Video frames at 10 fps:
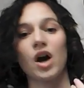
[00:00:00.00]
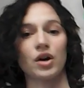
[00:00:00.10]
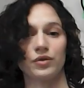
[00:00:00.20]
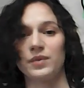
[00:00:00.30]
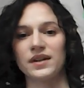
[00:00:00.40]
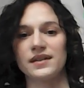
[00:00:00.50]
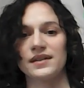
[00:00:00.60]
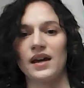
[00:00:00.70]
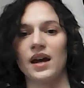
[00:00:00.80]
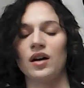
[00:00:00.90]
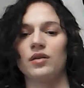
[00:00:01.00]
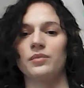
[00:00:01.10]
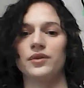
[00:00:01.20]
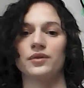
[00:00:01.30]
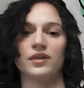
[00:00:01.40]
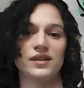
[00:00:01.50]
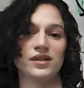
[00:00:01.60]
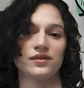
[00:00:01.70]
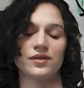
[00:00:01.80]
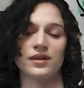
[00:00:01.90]
groupings help your
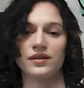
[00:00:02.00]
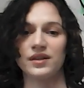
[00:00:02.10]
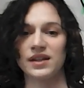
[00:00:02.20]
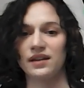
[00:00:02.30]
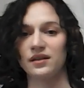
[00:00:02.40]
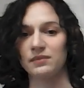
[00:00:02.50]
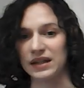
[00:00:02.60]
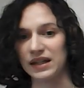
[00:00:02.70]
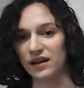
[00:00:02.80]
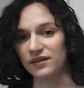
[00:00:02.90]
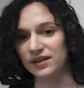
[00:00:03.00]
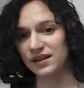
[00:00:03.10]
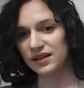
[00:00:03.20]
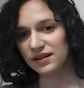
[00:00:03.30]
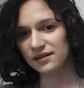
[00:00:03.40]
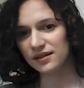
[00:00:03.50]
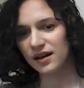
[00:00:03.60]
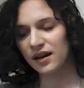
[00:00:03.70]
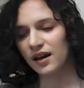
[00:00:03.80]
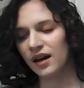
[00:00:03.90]
listener to understand the meaning of a sentence,
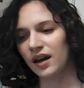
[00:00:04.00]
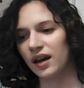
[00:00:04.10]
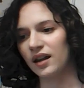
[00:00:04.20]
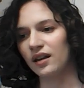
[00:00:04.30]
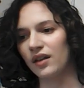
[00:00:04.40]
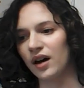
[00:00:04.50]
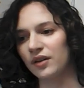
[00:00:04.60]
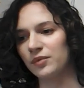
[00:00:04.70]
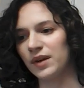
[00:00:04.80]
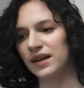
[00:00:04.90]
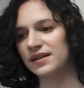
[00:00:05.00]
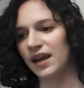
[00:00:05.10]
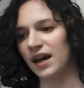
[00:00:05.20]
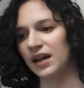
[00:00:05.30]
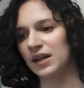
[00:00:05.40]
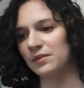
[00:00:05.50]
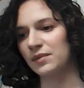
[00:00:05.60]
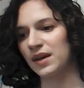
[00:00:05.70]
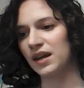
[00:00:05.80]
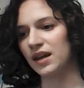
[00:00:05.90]
and thought groupings can
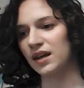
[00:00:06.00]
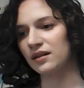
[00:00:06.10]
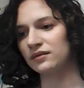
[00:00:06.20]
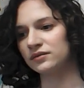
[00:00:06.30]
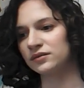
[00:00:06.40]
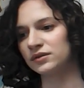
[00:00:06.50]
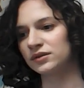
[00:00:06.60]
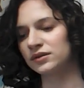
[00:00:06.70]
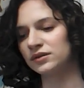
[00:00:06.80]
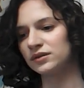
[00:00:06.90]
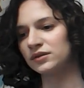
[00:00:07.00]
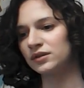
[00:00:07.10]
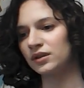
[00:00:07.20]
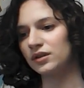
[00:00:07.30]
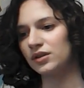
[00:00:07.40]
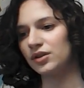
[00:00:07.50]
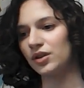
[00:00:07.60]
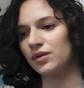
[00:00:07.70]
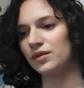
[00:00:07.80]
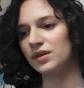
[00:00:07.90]
be
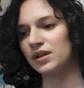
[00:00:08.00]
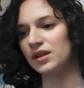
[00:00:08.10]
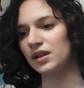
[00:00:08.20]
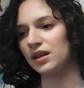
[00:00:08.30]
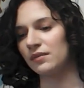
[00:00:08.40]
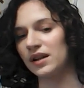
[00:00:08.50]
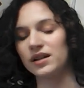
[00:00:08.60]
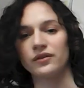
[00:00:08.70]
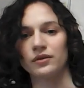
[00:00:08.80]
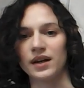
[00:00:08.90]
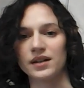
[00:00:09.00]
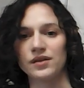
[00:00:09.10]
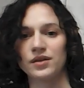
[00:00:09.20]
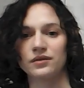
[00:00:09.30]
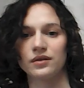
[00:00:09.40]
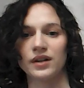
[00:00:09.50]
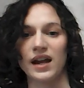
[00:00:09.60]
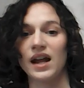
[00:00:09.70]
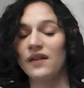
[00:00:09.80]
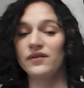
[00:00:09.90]
used in many different ways to
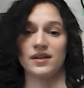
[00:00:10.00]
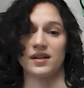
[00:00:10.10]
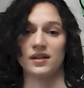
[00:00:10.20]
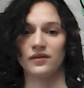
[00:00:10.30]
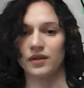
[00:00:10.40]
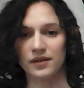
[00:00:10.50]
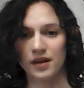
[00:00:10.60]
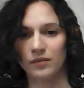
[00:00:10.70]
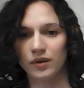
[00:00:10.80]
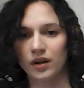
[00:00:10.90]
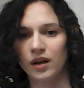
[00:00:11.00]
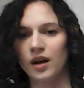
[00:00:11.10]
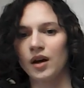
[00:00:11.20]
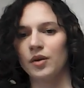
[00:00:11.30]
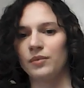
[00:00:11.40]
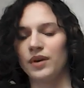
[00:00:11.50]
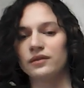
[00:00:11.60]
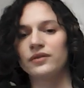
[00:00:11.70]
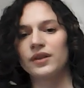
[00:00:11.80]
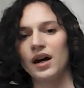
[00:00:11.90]
create emphasis, for example.
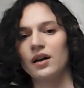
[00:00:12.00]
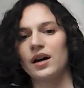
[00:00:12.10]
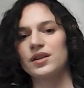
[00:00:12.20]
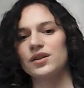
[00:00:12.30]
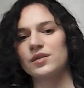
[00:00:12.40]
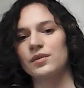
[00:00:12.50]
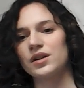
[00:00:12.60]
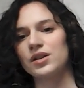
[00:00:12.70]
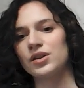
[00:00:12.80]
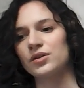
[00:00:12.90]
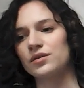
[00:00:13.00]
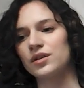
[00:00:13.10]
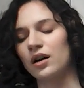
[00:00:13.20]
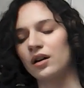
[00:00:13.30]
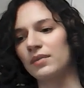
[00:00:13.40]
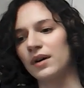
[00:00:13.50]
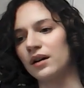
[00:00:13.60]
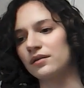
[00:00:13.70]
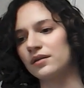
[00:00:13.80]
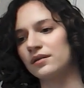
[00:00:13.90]
But for now, I just want to talk
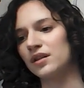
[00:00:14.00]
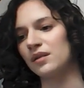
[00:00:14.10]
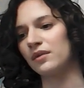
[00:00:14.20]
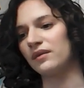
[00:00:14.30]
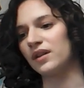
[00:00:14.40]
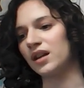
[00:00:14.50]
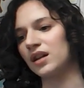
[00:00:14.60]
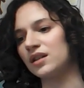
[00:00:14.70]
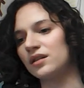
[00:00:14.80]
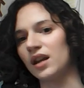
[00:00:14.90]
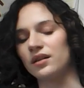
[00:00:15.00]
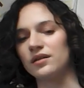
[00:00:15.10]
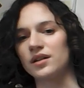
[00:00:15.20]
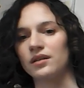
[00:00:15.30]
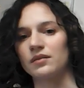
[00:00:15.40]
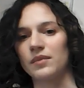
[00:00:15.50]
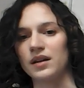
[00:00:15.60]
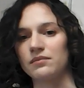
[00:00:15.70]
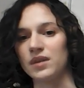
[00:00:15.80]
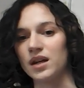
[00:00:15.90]
about some of the indicators that there
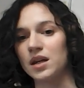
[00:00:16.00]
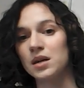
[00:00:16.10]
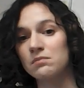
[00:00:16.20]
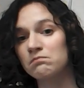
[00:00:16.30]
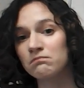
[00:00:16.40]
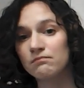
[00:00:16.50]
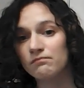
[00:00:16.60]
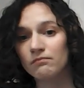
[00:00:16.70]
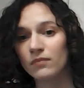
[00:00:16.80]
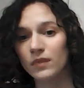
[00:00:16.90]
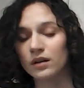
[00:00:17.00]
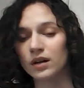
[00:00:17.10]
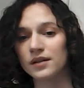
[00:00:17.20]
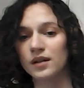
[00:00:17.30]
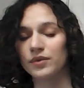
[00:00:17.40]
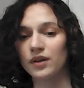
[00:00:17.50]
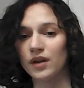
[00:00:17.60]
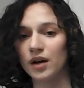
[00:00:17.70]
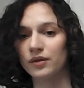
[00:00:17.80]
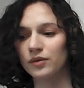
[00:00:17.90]
might be a separate
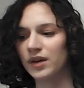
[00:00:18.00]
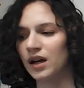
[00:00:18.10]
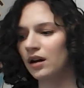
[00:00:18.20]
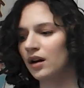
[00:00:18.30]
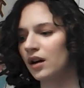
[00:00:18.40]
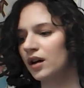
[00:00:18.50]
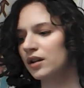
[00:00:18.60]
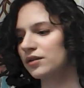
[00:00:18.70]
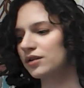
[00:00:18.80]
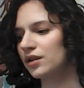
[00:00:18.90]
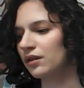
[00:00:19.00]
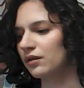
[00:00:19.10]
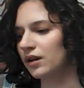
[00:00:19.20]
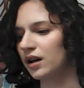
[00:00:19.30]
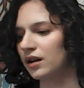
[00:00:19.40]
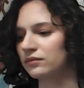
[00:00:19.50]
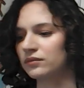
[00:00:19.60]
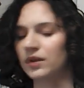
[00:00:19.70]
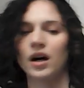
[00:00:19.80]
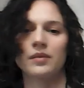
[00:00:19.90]
thought grouping. So
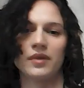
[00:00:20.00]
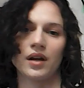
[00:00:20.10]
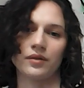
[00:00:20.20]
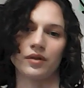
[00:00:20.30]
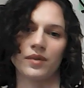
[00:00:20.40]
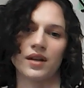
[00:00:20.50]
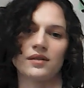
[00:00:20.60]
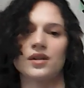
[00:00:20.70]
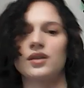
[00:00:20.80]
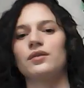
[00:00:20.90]
common thought groupings